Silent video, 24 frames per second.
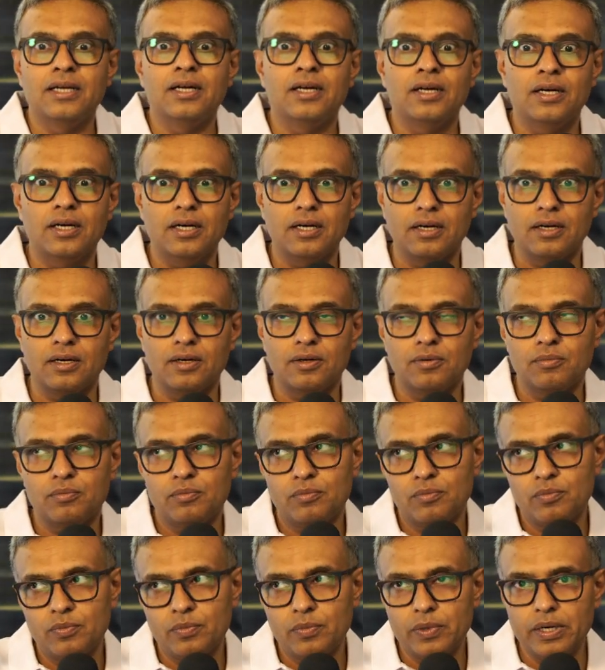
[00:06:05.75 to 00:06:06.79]

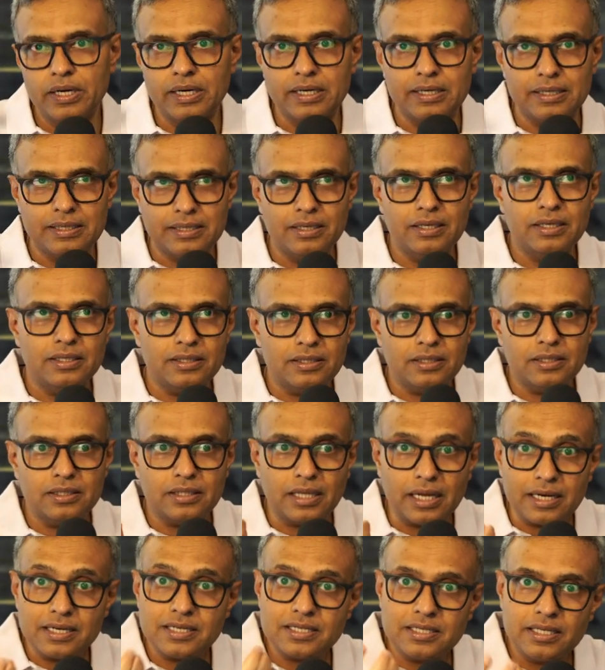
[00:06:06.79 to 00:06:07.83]

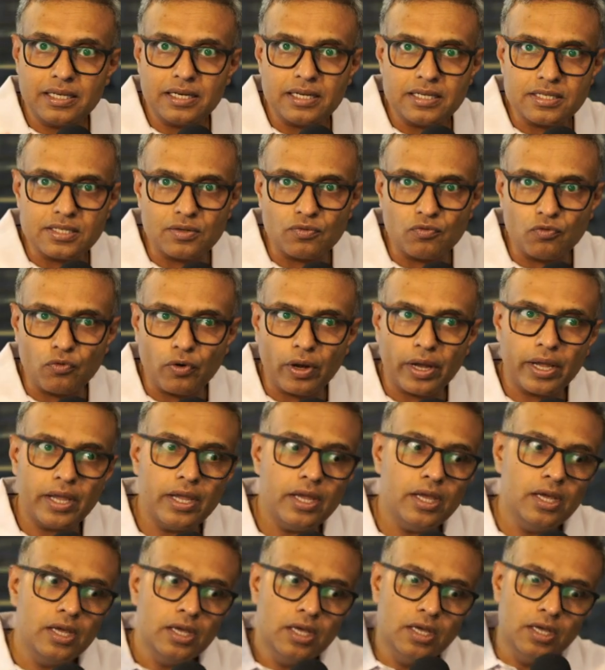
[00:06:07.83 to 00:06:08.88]
the reason
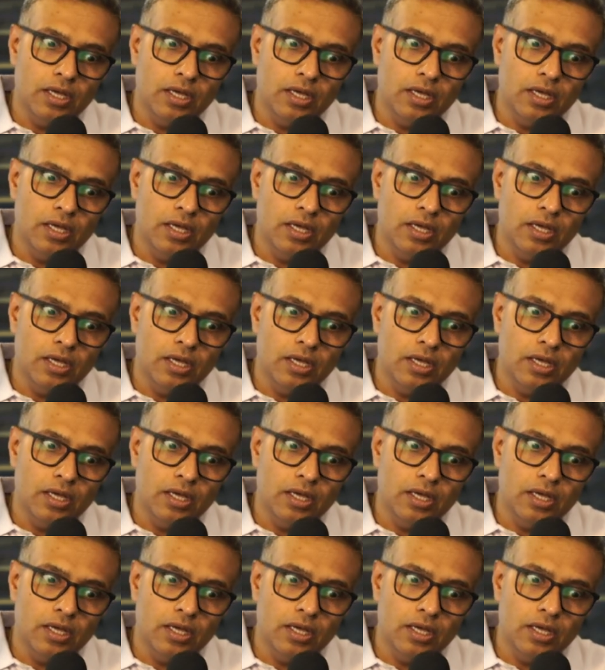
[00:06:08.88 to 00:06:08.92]
why